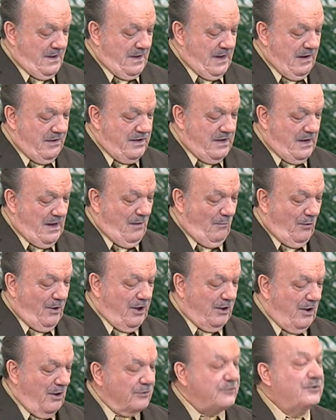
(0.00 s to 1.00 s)
And I
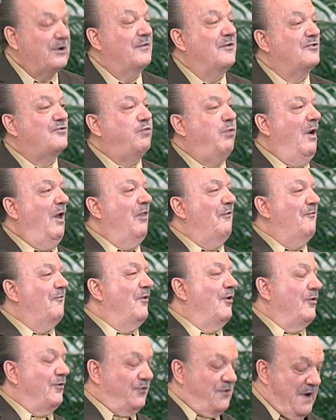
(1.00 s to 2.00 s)
want to go to the 12th
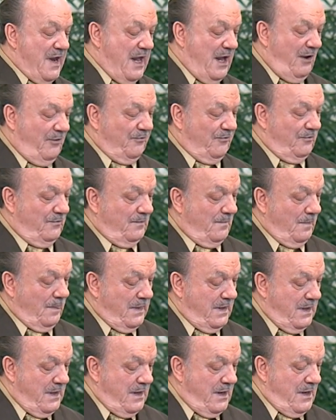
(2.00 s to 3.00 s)
verse now.
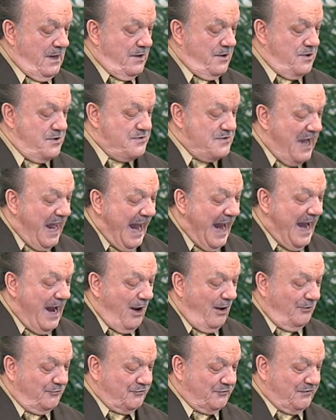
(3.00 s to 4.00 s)

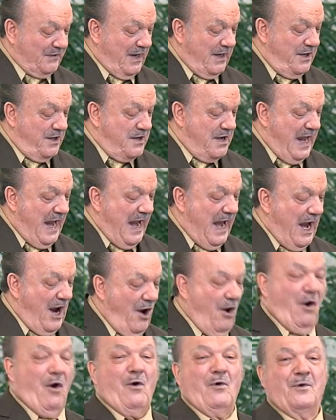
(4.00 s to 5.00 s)
Now, say now.
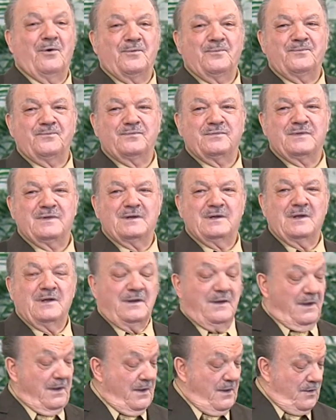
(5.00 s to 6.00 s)
now.
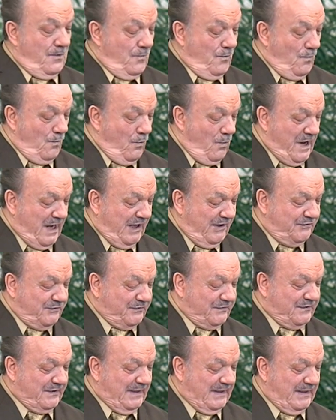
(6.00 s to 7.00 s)
We
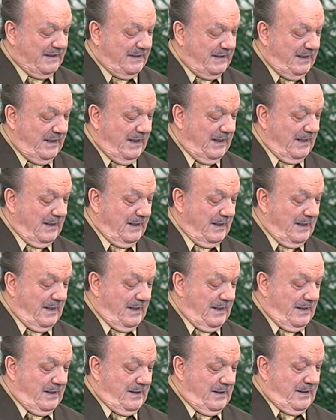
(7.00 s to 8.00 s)
see
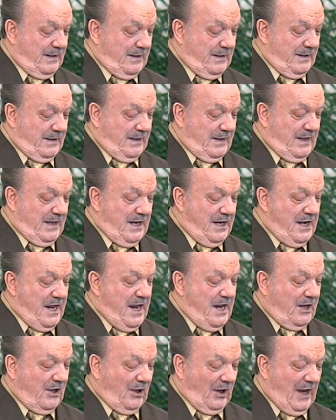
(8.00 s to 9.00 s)
in
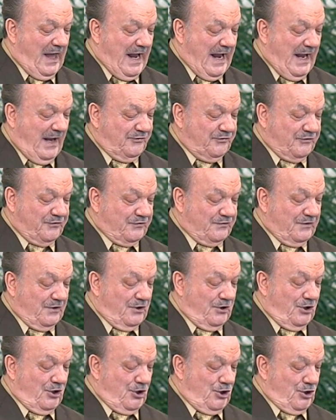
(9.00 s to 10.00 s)
a glass
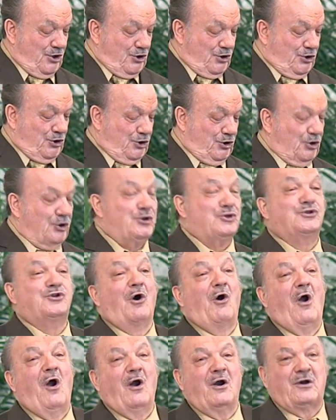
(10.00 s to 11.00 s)

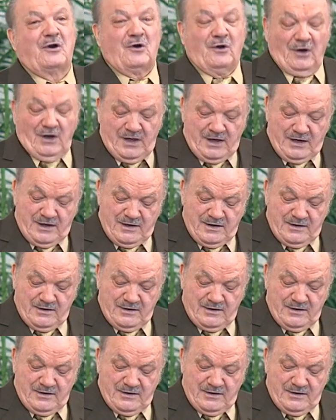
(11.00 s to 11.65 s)
darkly.